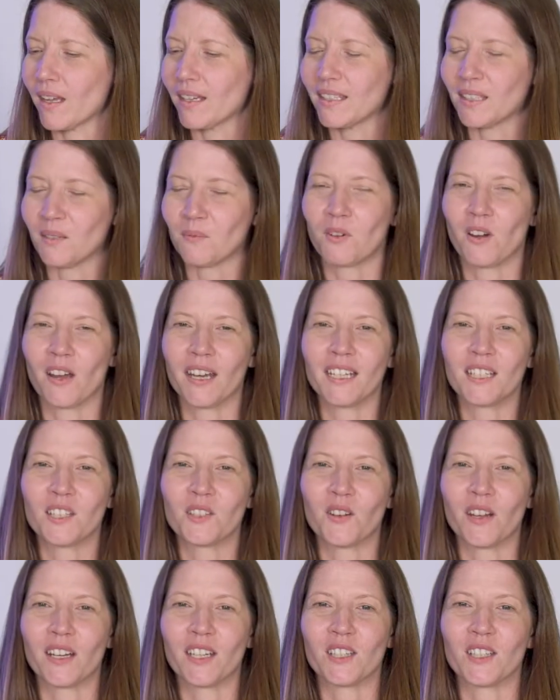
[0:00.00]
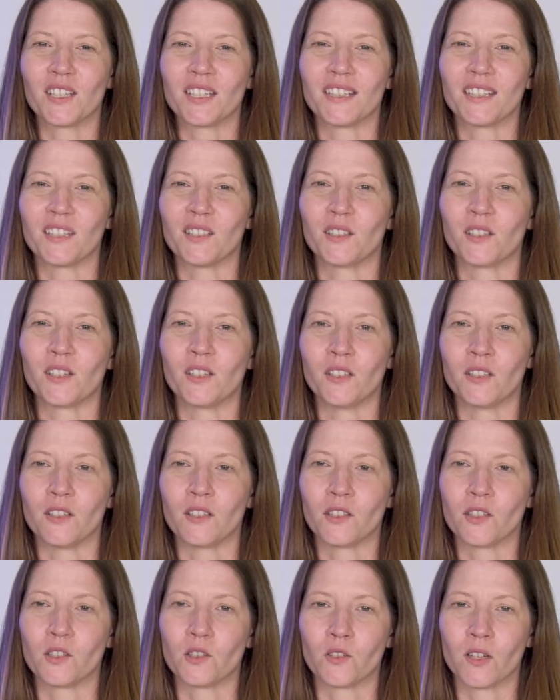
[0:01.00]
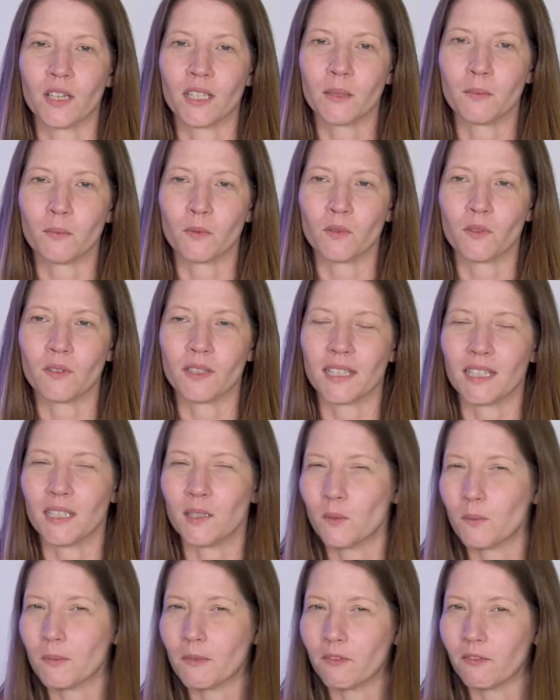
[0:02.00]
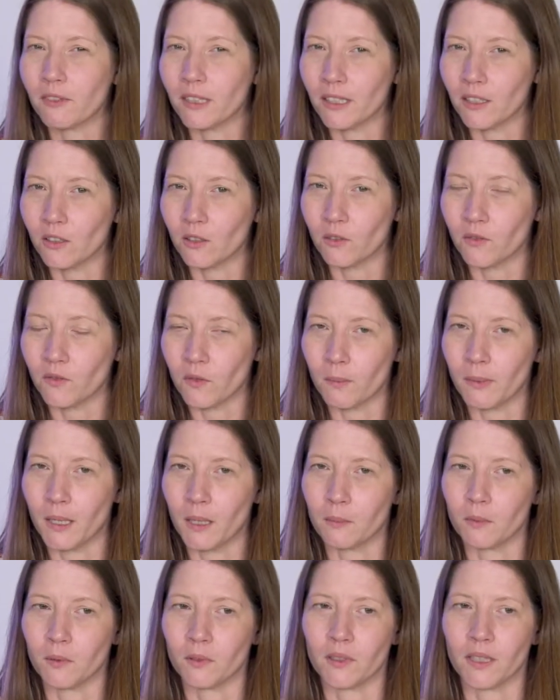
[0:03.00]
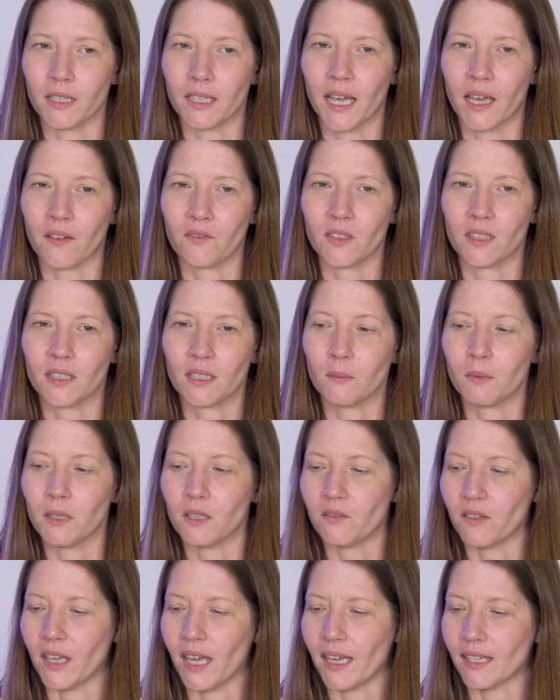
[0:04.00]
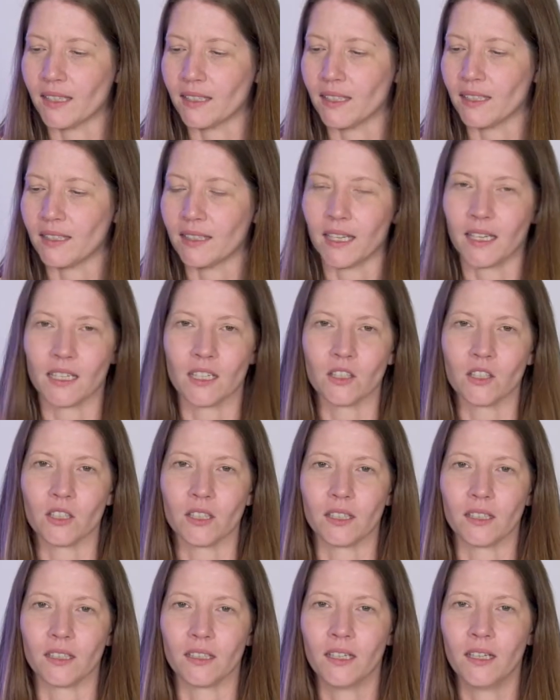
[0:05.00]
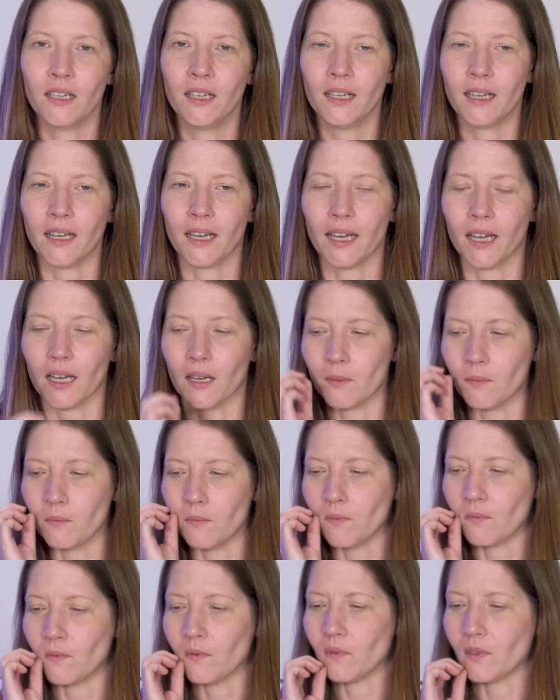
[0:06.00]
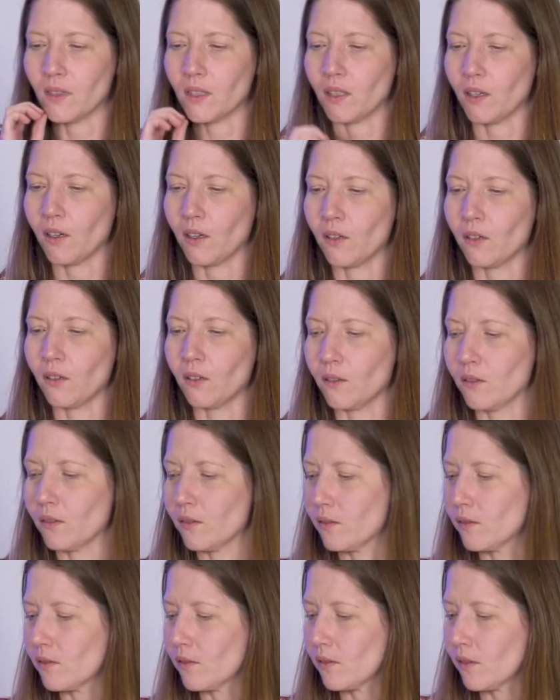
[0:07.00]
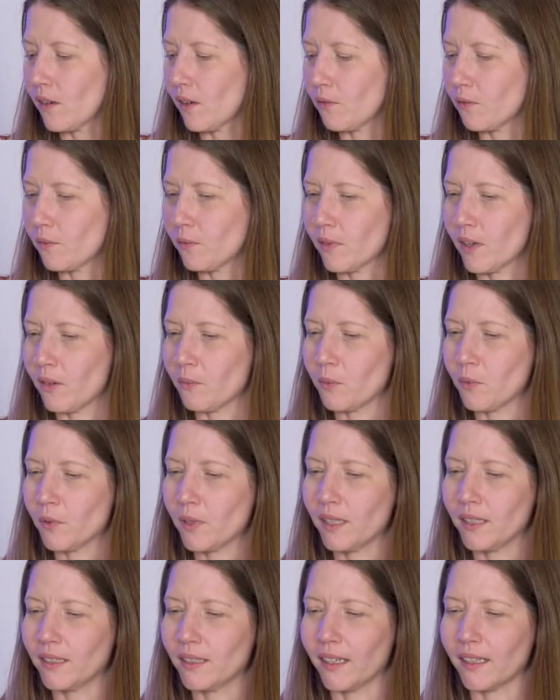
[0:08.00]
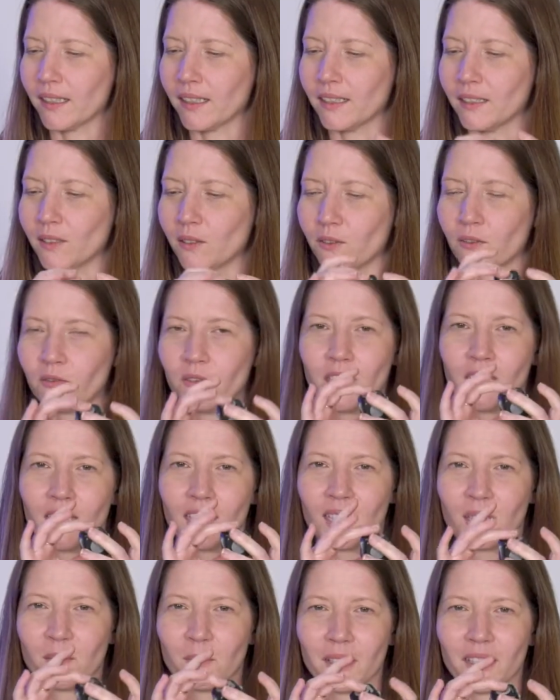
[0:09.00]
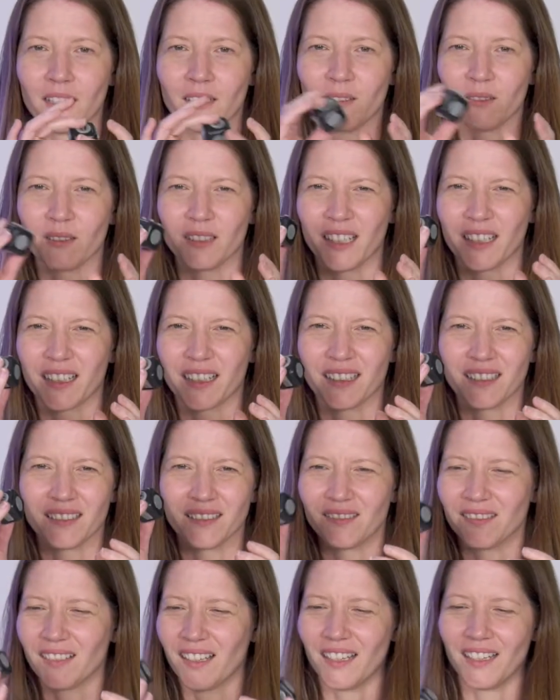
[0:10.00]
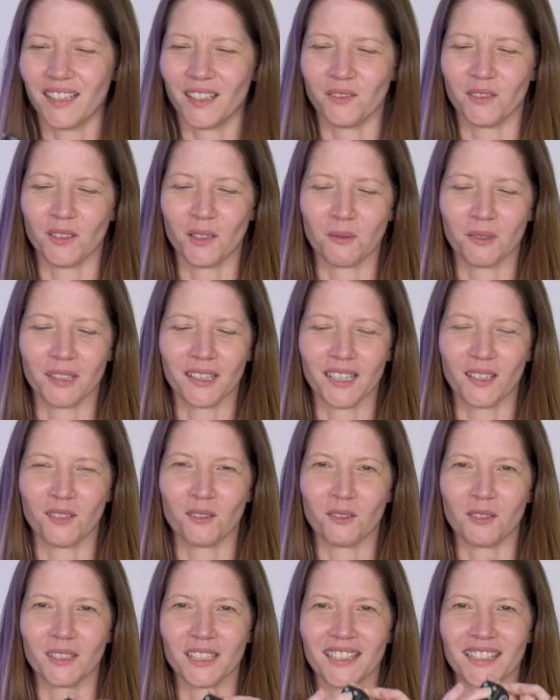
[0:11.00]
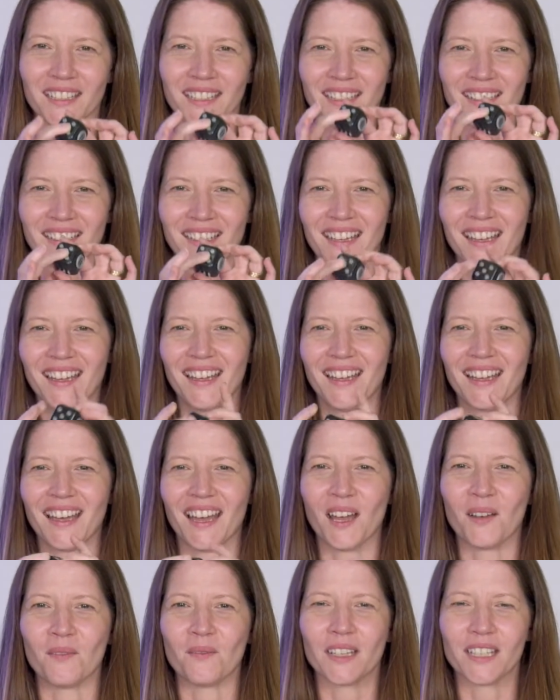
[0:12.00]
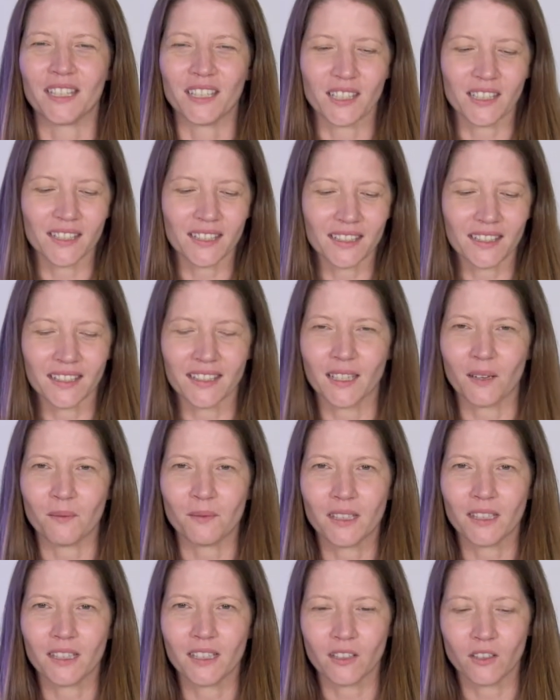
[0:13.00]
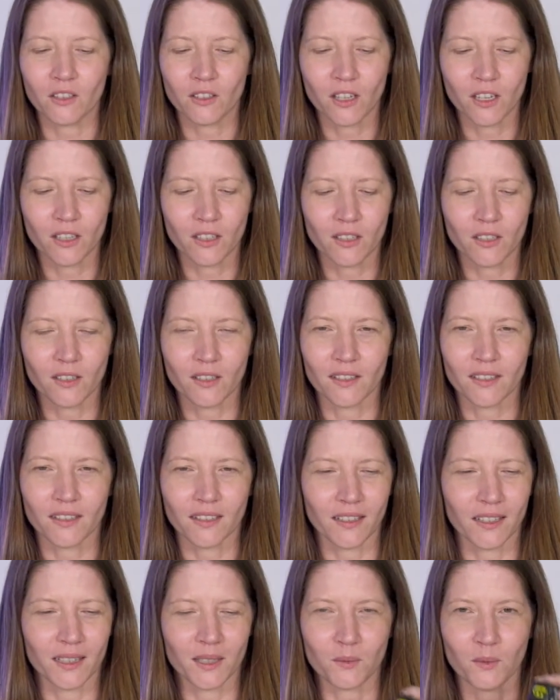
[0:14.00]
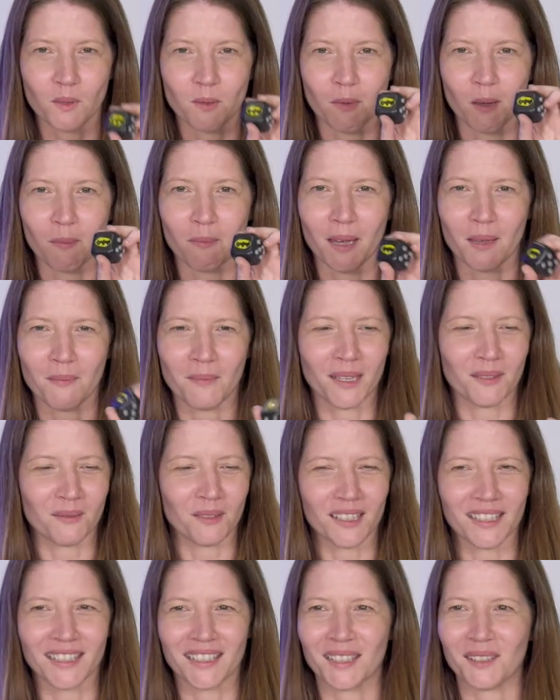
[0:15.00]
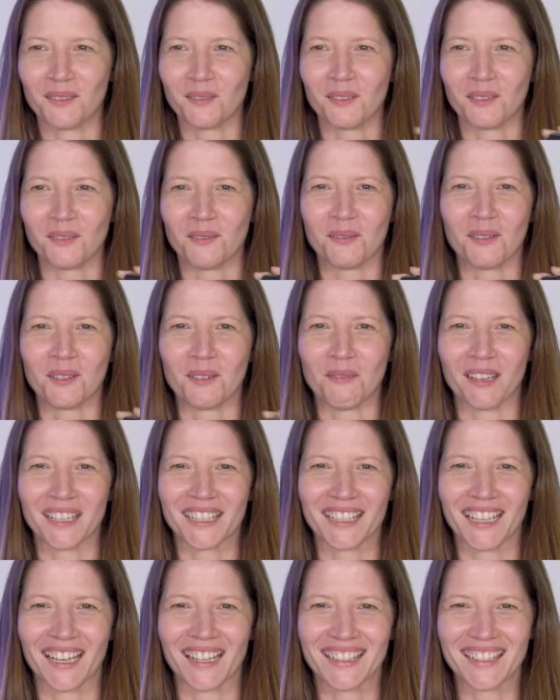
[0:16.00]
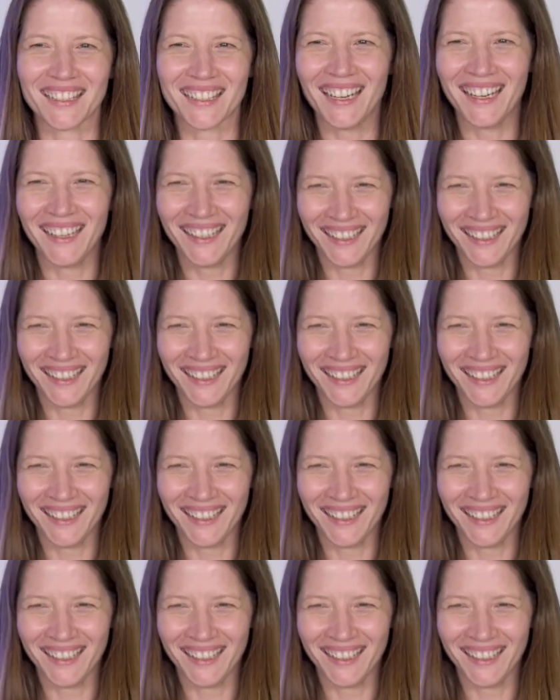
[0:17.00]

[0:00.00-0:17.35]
Some grounding strategies, you can use stress balls. This will be really good for people that have just a bit of excess energy. So I bought in like a little fidget spinner, or like I don't even know what they call this thing. It's just something that you can use. It's one of my Batman ones. It's one of my sons.